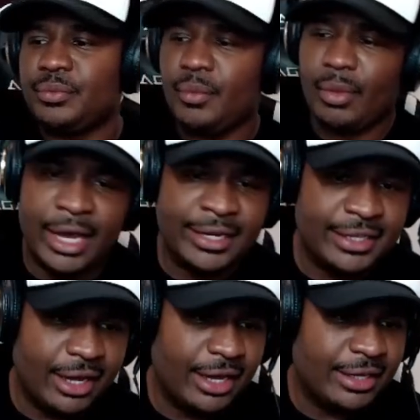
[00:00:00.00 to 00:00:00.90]
And
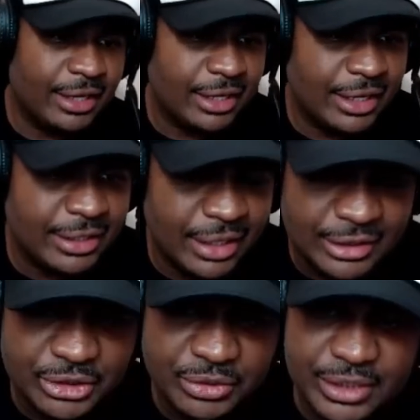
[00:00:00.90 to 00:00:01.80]
Lux and Lux and
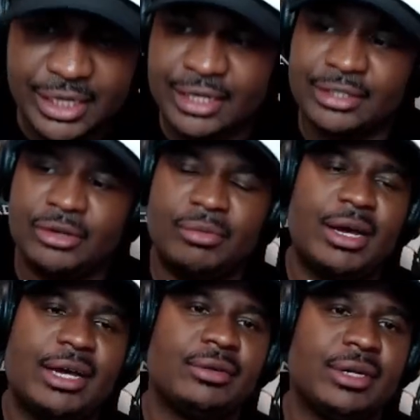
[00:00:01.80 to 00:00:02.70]
Lux. you saying it don't
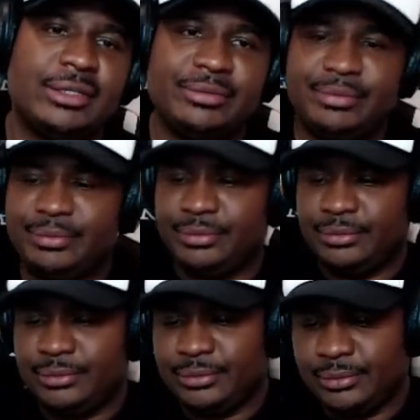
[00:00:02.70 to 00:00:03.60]
matter, right?
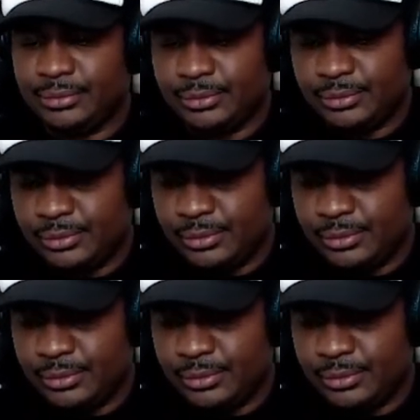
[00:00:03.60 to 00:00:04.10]
It don't